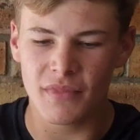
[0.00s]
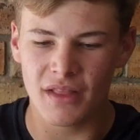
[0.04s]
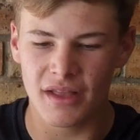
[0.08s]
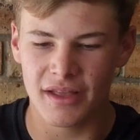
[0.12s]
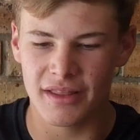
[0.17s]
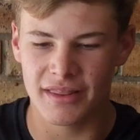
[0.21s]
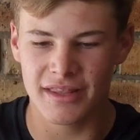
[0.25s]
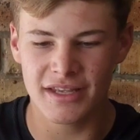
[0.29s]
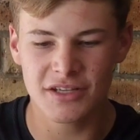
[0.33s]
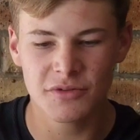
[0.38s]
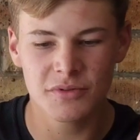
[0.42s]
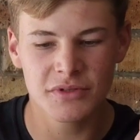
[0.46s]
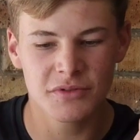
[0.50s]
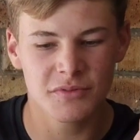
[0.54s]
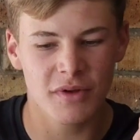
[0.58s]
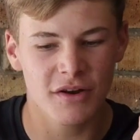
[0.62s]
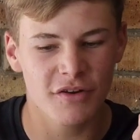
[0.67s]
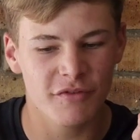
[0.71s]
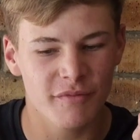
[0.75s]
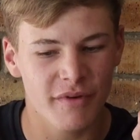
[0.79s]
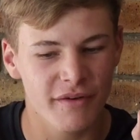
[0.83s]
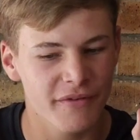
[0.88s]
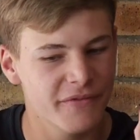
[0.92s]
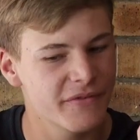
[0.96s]
This was one
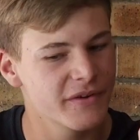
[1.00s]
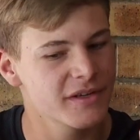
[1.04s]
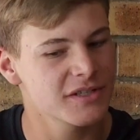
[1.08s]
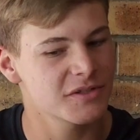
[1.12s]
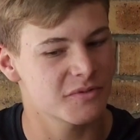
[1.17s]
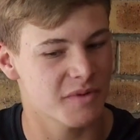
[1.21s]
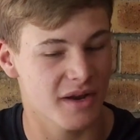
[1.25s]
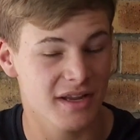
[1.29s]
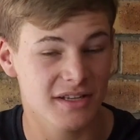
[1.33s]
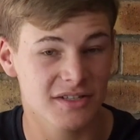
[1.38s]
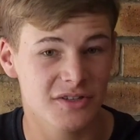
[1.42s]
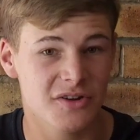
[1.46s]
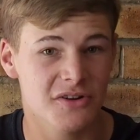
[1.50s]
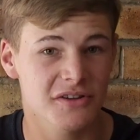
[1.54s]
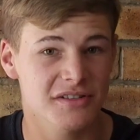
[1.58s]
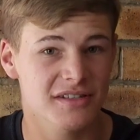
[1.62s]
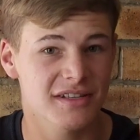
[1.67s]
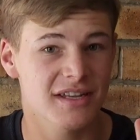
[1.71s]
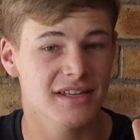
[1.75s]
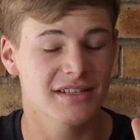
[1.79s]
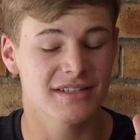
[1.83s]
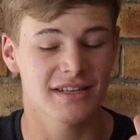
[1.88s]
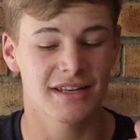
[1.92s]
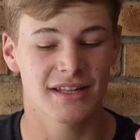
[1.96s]
of my first race car
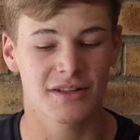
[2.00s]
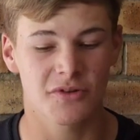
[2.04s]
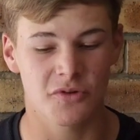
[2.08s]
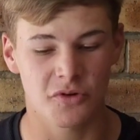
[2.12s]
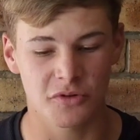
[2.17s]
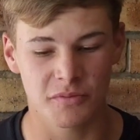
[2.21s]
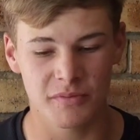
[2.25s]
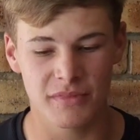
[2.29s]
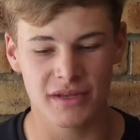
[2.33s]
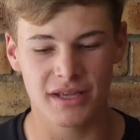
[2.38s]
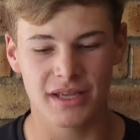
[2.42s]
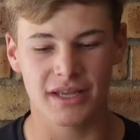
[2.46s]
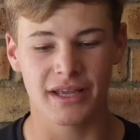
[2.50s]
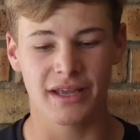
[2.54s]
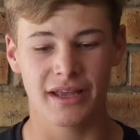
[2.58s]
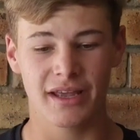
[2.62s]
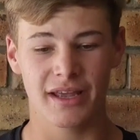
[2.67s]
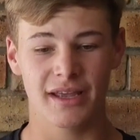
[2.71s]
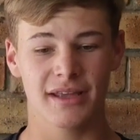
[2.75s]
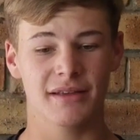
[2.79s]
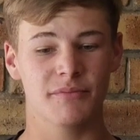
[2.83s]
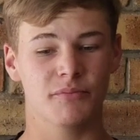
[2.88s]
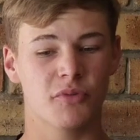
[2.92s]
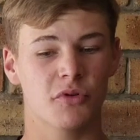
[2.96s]
sets, and it
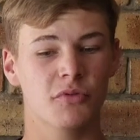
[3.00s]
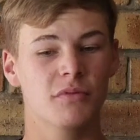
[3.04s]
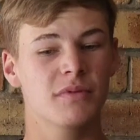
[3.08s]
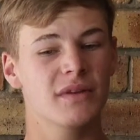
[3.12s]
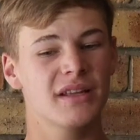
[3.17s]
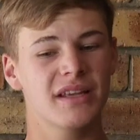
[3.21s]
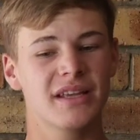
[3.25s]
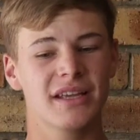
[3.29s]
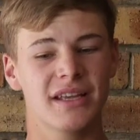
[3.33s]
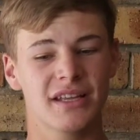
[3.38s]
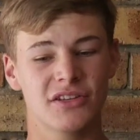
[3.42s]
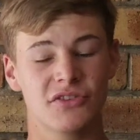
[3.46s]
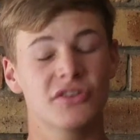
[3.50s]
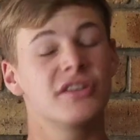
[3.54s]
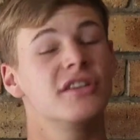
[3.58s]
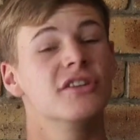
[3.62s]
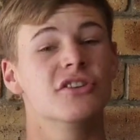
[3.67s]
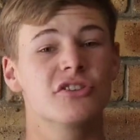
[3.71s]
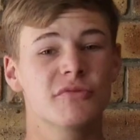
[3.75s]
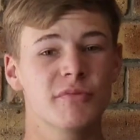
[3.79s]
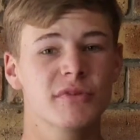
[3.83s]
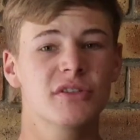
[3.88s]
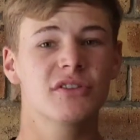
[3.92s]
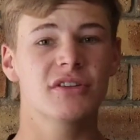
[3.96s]
probably
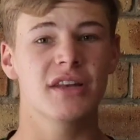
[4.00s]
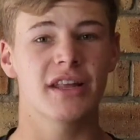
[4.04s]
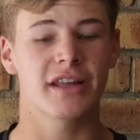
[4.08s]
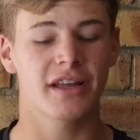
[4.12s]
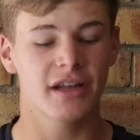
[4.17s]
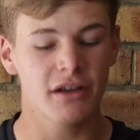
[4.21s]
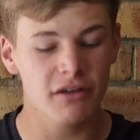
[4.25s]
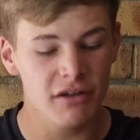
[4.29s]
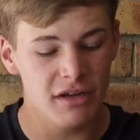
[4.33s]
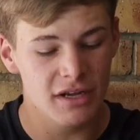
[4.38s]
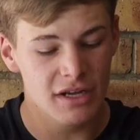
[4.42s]
introduced me to Lego.